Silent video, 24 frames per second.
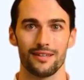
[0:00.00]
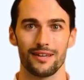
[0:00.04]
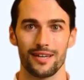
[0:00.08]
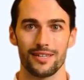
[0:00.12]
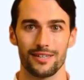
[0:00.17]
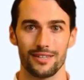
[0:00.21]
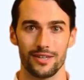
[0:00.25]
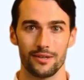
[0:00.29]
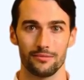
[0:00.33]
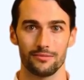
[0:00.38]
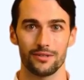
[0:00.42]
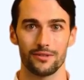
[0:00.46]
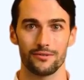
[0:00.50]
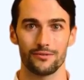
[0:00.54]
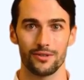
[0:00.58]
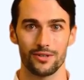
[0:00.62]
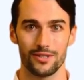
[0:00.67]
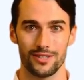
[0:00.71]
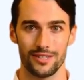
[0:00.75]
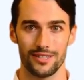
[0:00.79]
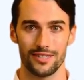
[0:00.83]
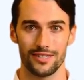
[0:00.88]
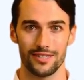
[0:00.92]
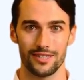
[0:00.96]
Aseptic
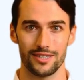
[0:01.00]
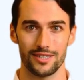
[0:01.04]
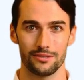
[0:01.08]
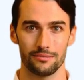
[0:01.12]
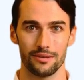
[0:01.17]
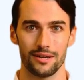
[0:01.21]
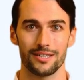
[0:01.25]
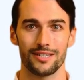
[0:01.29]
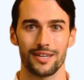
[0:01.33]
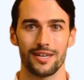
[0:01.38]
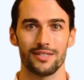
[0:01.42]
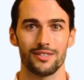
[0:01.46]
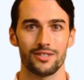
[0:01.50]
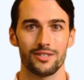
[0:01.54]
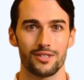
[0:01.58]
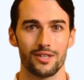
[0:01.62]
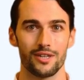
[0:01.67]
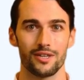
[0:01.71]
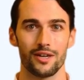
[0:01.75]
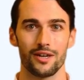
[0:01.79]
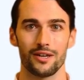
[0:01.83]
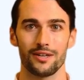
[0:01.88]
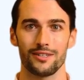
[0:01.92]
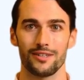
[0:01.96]
facilities maintain
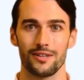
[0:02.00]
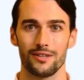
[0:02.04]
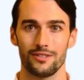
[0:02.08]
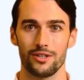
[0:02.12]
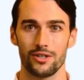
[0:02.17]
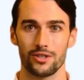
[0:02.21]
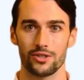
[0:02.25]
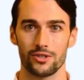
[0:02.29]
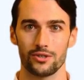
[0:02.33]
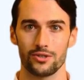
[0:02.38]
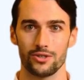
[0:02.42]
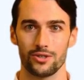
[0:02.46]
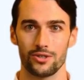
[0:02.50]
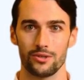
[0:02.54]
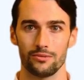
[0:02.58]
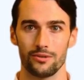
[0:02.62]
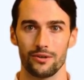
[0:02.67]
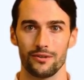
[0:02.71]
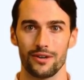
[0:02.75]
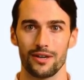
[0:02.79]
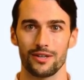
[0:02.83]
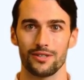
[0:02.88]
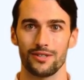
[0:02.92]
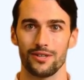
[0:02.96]
sterile conditions to
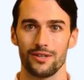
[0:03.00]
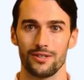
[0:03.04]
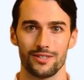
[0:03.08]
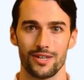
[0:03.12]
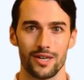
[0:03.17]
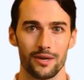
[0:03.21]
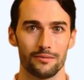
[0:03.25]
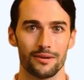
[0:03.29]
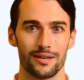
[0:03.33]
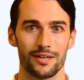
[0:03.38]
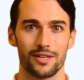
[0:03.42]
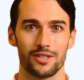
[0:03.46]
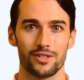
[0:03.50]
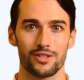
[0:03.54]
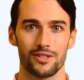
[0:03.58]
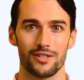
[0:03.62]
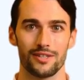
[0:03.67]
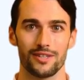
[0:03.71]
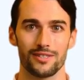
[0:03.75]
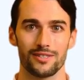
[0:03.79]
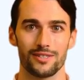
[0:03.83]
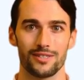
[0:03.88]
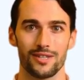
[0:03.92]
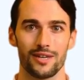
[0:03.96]
prevent
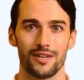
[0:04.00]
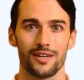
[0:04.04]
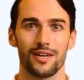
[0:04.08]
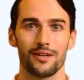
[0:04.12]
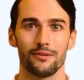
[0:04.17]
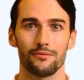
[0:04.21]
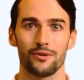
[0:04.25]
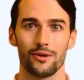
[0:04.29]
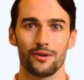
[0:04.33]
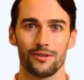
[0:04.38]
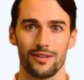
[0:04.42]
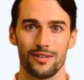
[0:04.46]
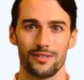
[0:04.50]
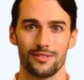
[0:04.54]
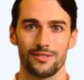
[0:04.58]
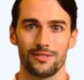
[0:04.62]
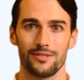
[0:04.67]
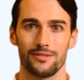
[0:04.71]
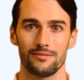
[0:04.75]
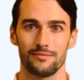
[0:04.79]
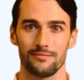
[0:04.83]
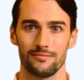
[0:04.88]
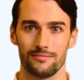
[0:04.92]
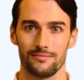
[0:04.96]
contamination in sterile
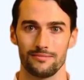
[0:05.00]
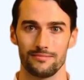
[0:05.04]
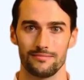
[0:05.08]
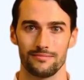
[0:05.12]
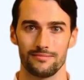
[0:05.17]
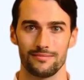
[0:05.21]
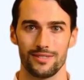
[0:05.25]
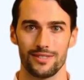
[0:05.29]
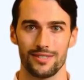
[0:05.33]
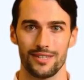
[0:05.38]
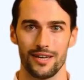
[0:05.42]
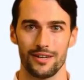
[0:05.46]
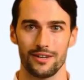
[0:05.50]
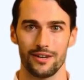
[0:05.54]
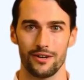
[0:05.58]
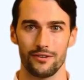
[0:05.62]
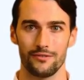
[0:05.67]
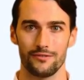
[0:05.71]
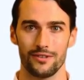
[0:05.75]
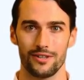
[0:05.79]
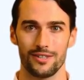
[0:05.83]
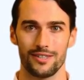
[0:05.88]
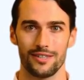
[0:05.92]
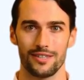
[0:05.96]
products.
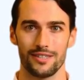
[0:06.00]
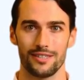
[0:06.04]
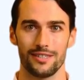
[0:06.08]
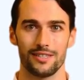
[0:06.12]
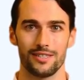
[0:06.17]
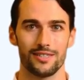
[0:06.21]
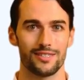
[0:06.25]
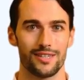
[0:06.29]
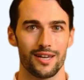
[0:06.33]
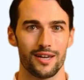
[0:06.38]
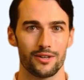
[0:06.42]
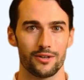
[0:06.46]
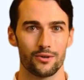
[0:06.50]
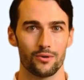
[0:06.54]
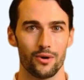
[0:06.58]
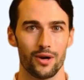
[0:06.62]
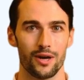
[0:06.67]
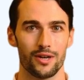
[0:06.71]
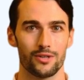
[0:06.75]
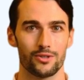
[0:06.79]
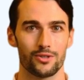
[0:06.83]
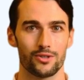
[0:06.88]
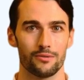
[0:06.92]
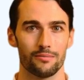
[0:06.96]
Sterile facilities are
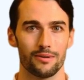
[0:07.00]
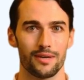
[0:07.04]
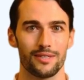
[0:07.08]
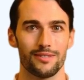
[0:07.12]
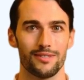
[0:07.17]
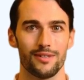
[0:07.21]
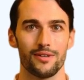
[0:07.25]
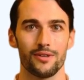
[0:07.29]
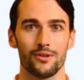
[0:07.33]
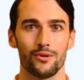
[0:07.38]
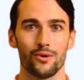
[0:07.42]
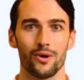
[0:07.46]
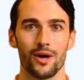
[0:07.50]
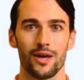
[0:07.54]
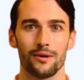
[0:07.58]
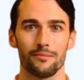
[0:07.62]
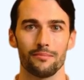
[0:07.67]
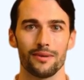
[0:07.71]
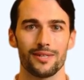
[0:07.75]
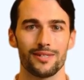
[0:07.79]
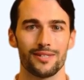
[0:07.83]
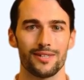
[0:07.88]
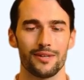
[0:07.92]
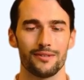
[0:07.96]
required to meet the
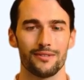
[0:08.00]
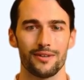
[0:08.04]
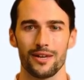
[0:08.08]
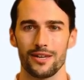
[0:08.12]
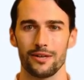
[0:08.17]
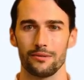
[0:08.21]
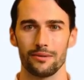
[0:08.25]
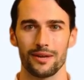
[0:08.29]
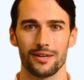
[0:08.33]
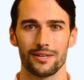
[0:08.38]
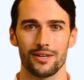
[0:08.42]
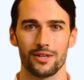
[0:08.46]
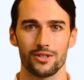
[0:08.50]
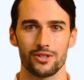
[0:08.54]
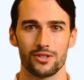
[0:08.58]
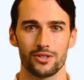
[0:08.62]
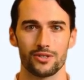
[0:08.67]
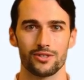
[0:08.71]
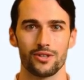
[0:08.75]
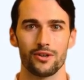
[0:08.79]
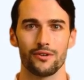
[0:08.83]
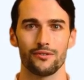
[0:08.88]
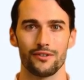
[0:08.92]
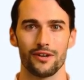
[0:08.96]
requirements and
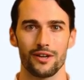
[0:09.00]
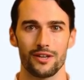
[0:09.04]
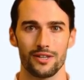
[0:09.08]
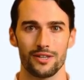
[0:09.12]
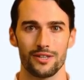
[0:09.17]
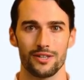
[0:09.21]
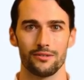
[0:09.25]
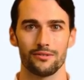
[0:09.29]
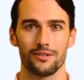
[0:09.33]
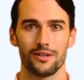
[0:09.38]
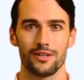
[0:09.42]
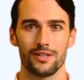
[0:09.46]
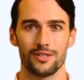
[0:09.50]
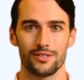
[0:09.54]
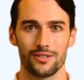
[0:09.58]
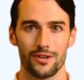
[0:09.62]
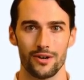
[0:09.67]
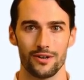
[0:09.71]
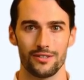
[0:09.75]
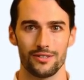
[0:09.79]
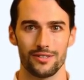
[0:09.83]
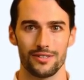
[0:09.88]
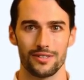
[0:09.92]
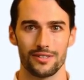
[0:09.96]
recommendations of regulatory
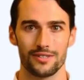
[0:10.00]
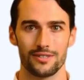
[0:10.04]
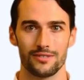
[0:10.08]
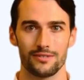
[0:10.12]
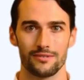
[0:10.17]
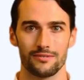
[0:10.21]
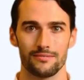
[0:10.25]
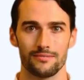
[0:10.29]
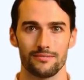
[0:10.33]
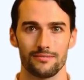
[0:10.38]
authorities.